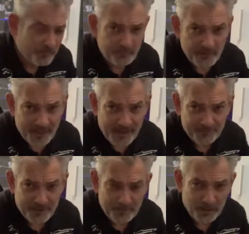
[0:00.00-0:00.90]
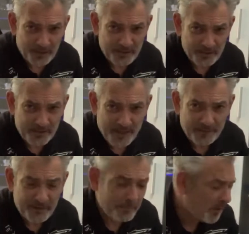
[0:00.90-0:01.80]
They have their pluses, they have
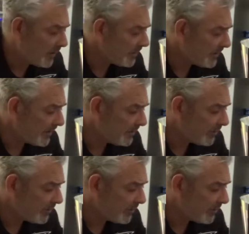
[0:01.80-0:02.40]
their minuses.